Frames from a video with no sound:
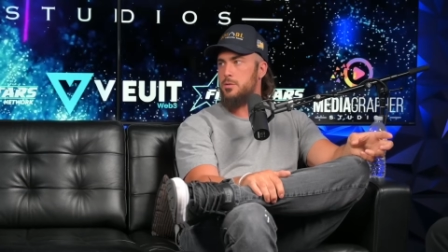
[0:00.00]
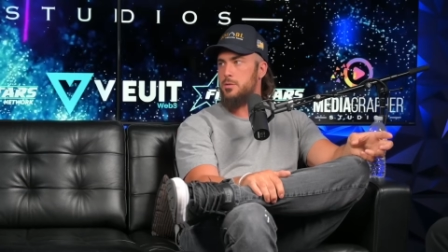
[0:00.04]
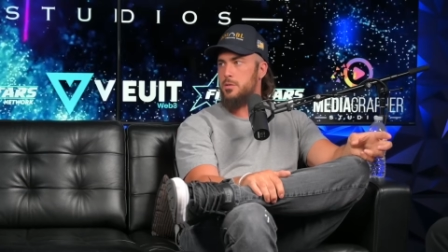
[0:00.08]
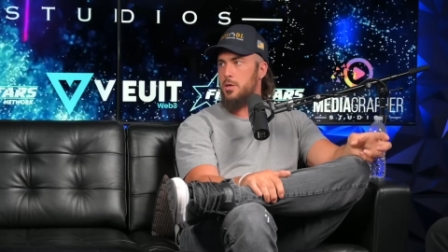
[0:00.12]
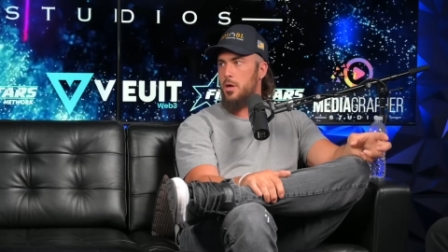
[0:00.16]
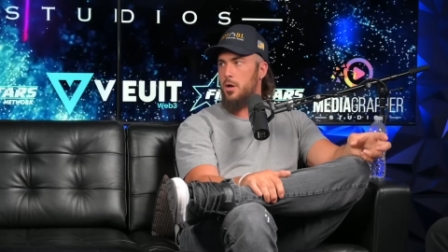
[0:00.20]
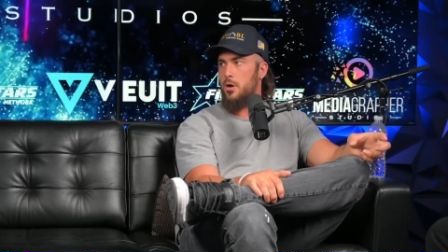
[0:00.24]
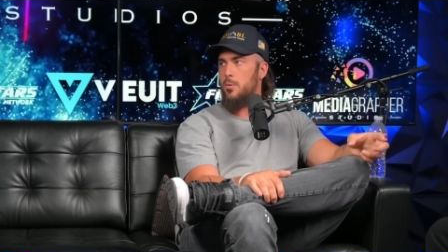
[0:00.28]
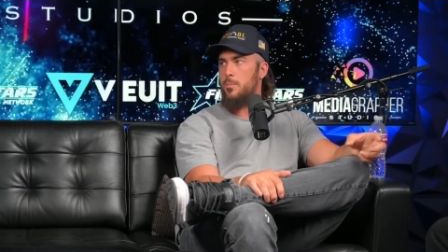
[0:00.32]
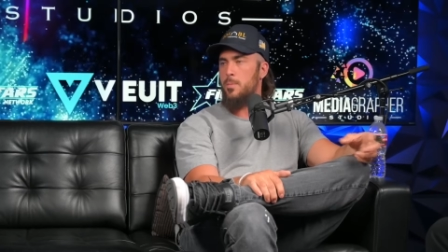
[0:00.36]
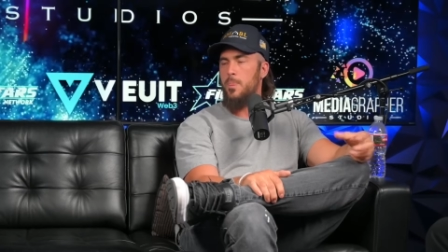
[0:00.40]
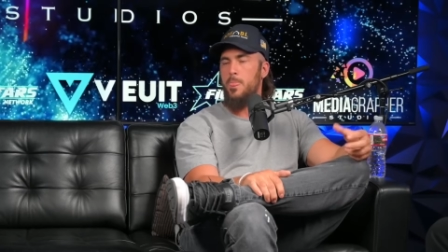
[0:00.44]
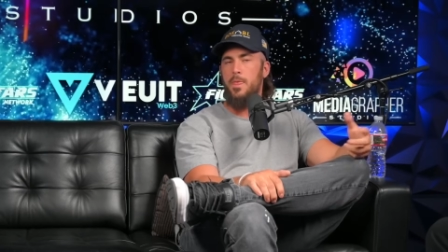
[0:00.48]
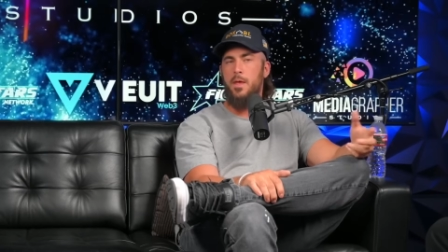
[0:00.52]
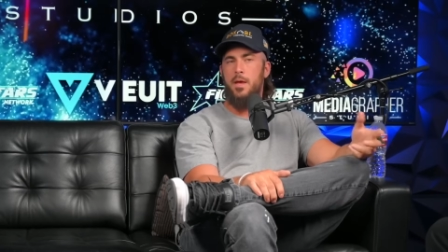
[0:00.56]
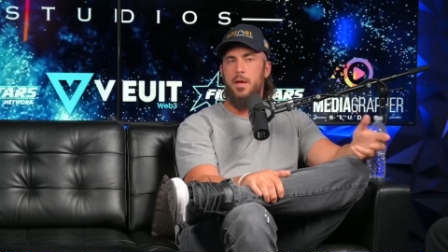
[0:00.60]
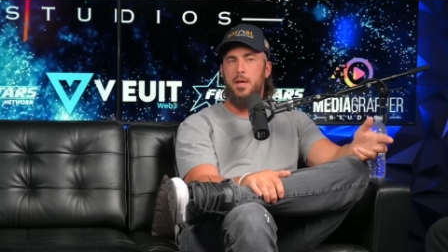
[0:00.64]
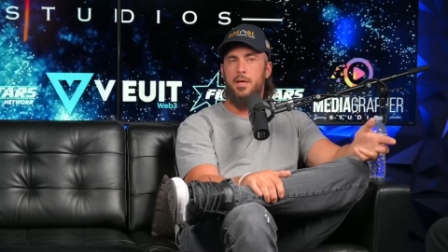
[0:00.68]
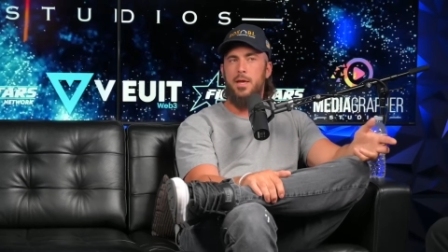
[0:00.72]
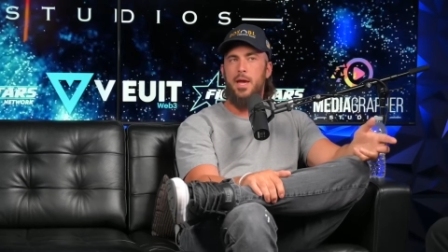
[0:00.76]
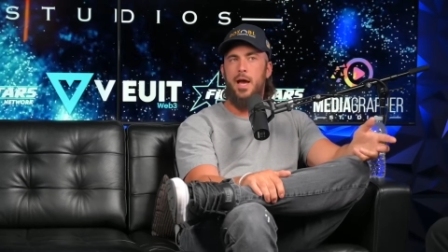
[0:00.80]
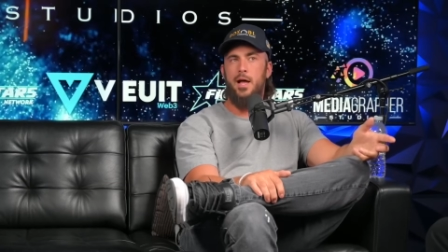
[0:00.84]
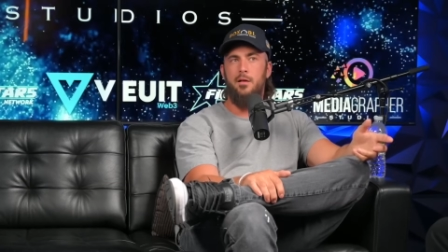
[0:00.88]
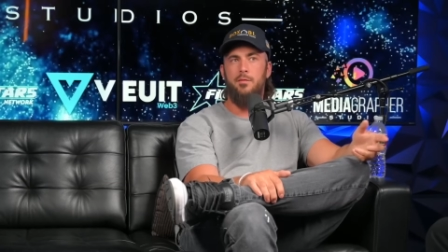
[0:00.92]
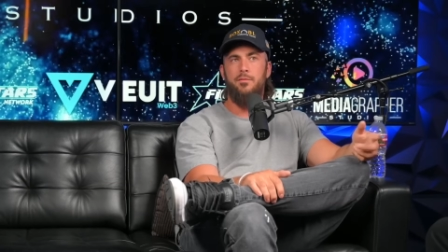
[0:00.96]
So
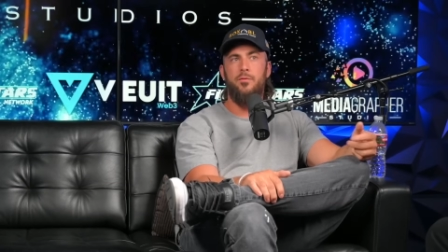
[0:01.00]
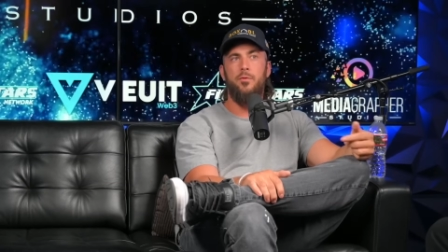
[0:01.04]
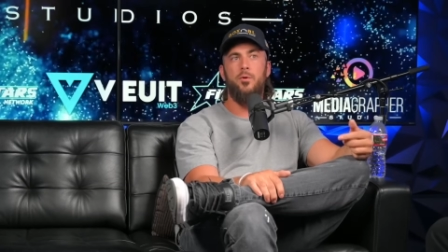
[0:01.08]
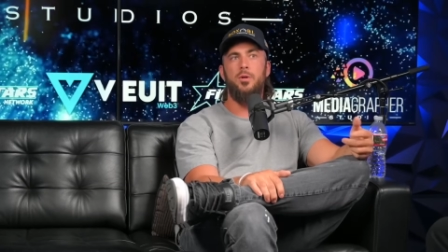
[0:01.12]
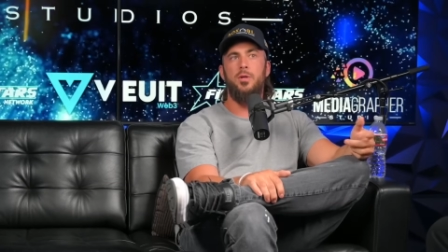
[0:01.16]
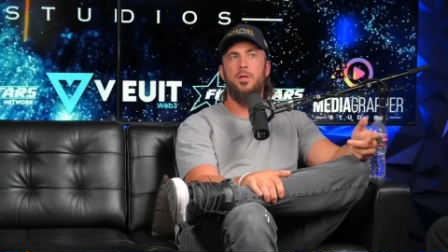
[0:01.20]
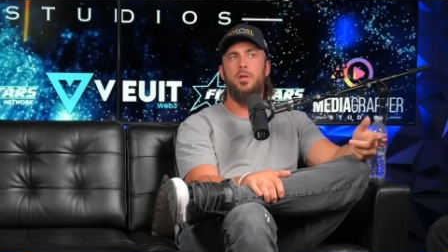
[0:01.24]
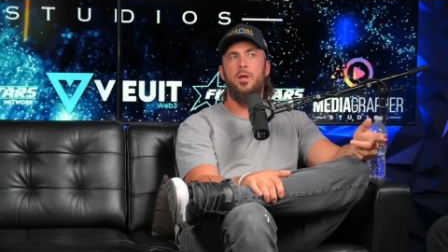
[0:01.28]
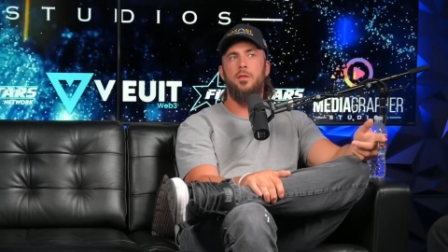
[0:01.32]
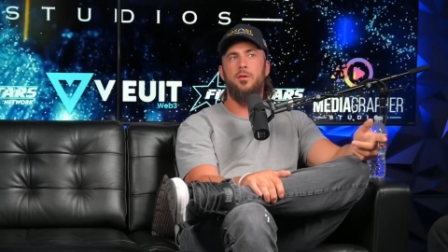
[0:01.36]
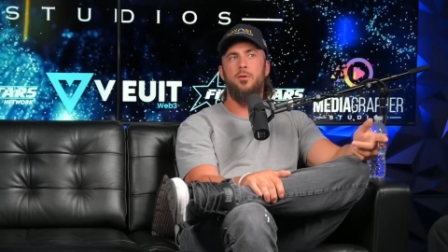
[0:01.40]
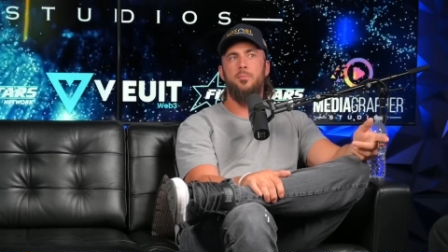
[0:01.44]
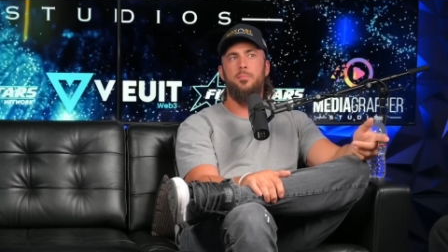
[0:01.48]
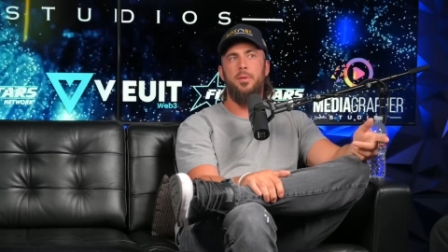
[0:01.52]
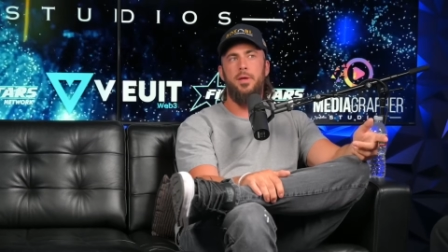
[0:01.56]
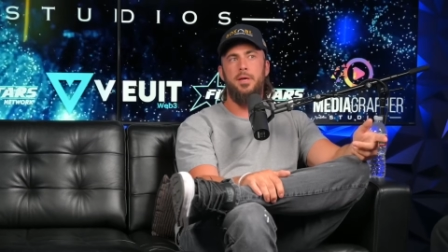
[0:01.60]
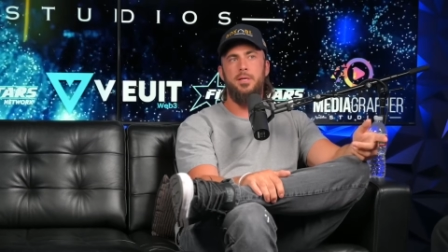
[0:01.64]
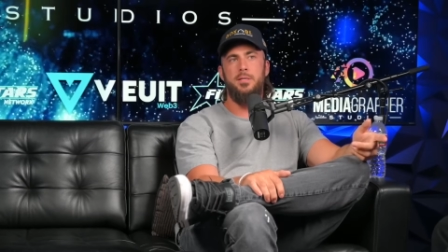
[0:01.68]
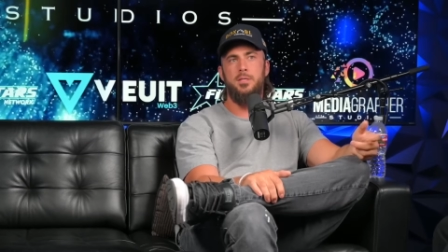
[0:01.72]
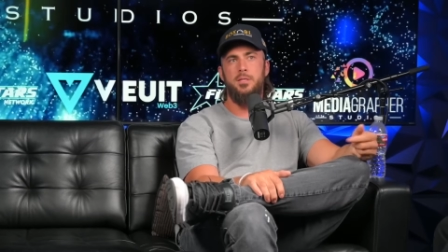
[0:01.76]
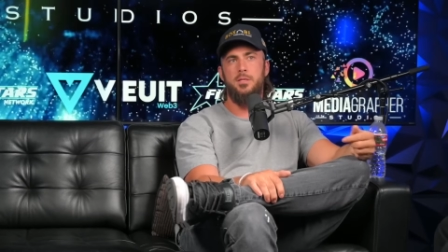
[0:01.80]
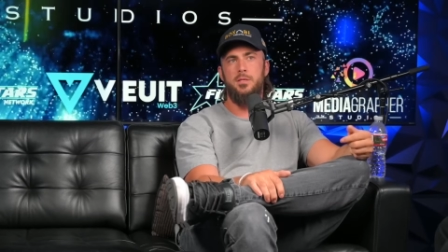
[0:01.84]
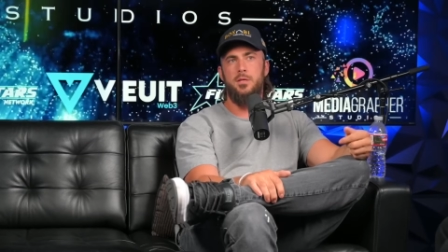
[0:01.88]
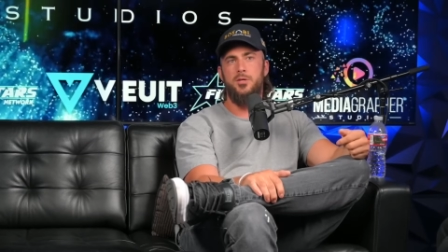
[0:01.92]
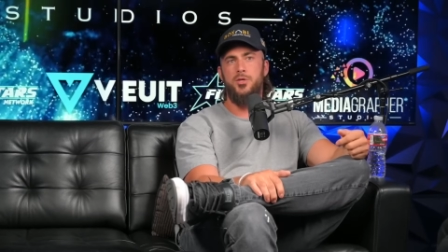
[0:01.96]
in California and other places,